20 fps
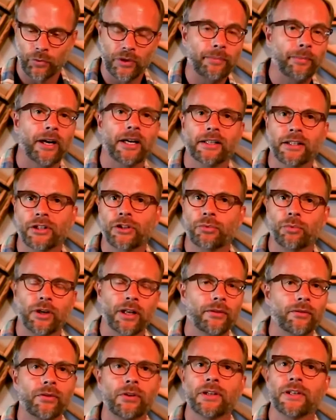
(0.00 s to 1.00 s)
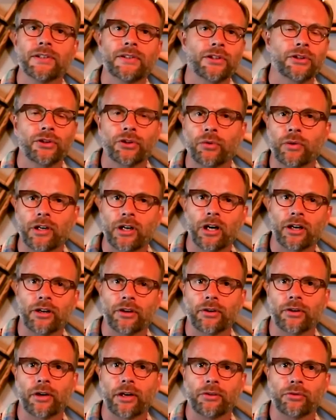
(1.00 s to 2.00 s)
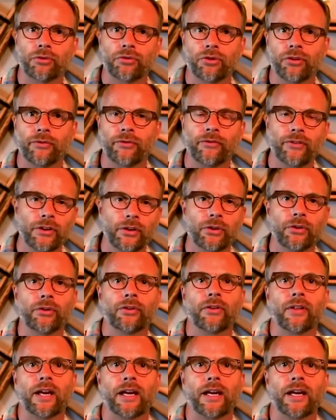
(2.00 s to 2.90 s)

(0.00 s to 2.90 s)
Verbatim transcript: rebalance whatever it is that's going on in their energy field